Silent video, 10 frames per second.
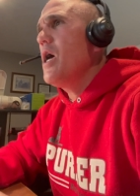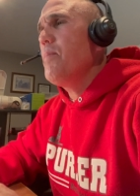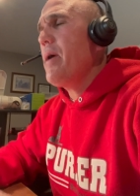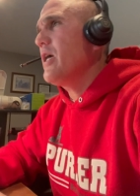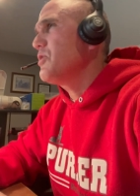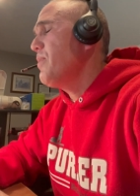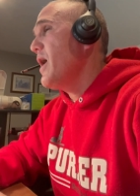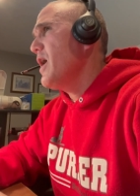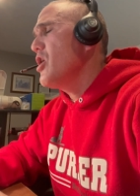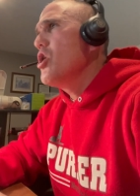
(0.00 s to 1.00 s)
a pass
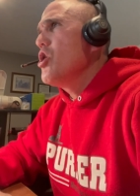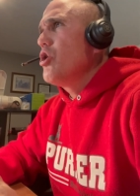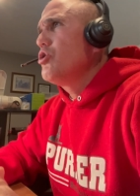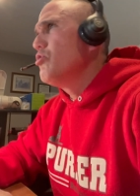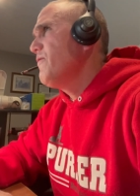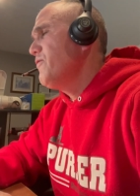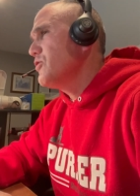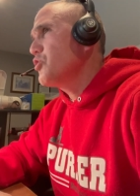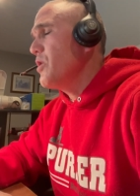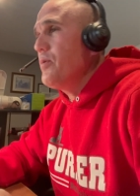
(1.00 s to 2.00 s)
by to a foot
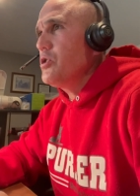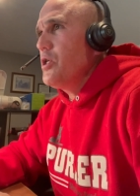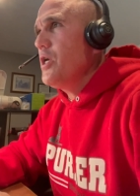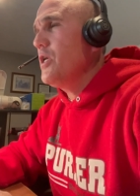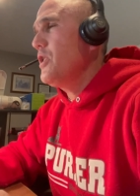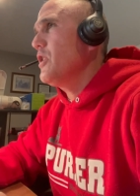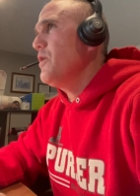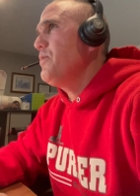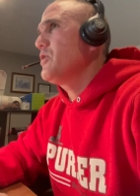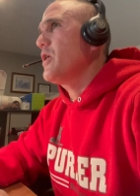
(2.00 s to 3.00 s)
sweep and she hit it in the
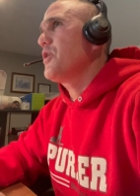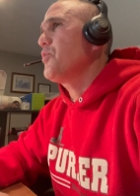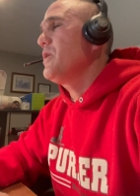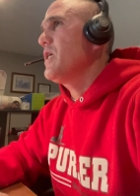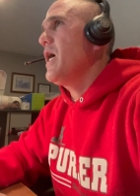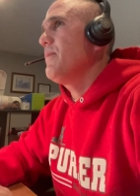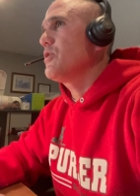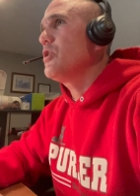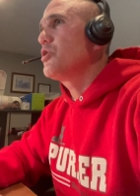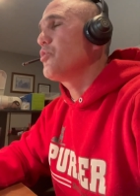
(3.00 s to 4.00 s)
Olympics like three times.
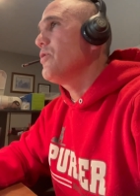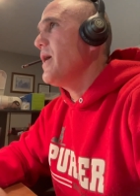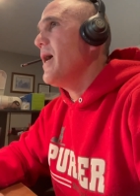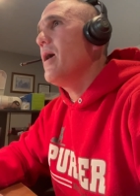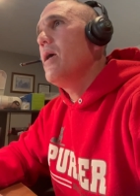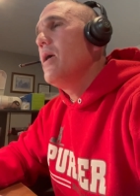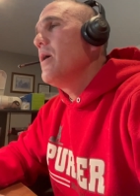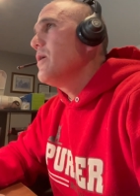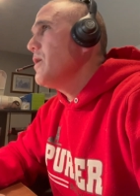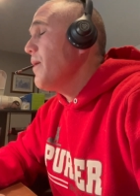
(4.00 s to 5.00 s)
Let's drill that.
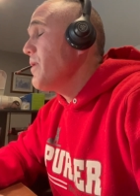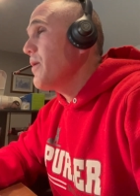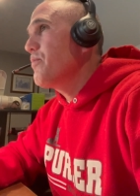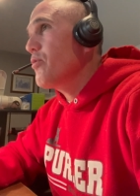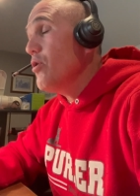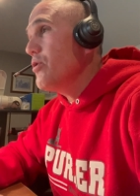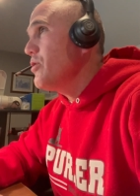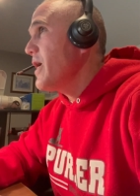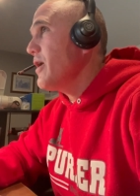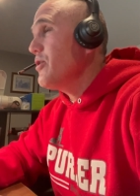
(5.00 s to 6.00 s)
I'm like, bro, you
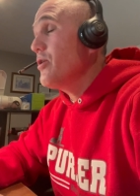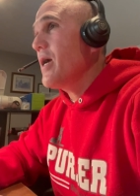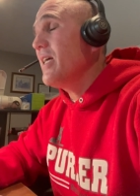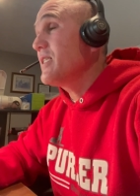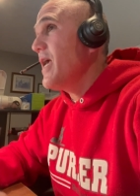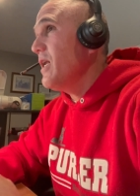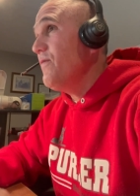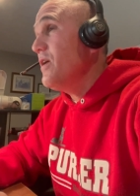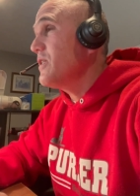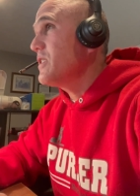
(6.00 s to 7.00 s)
can't, your guys can't
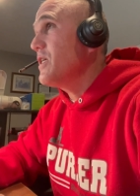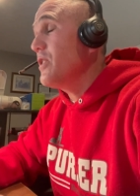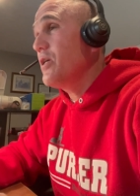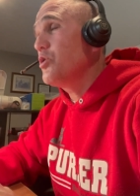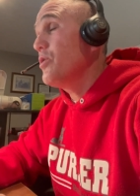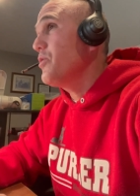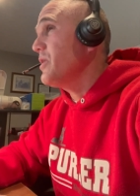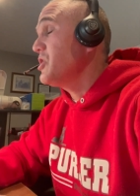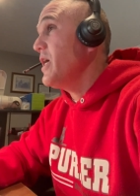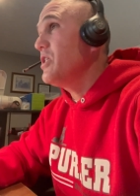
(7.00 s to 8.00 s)
even hit a single leg to a
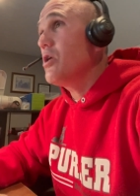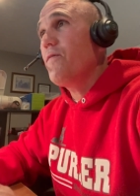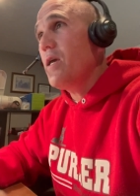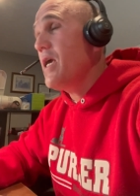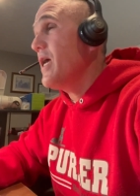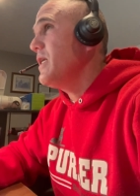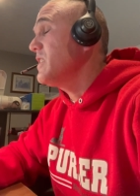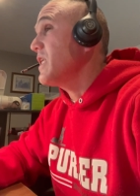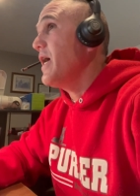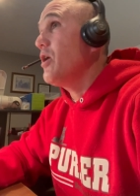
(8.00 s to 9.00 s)
quick change off. They can't knee
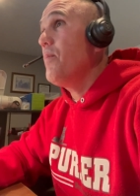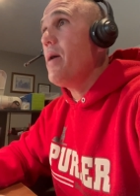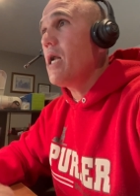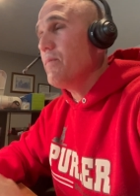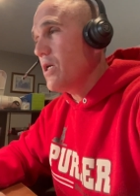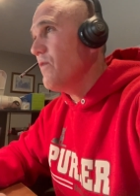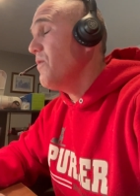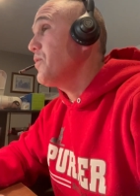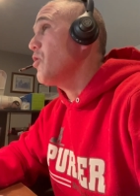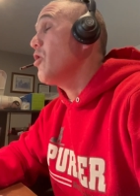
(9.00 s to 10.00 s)
slide on bottom. They give
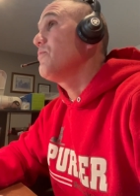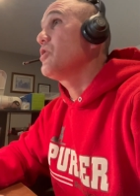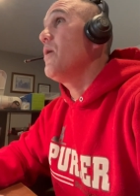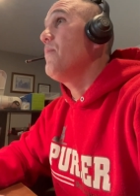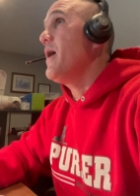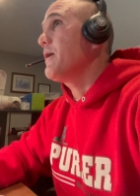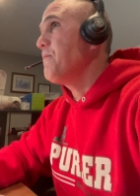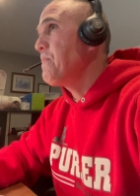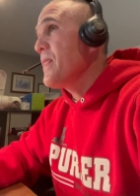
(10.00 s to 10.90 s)
up their arms on bottom.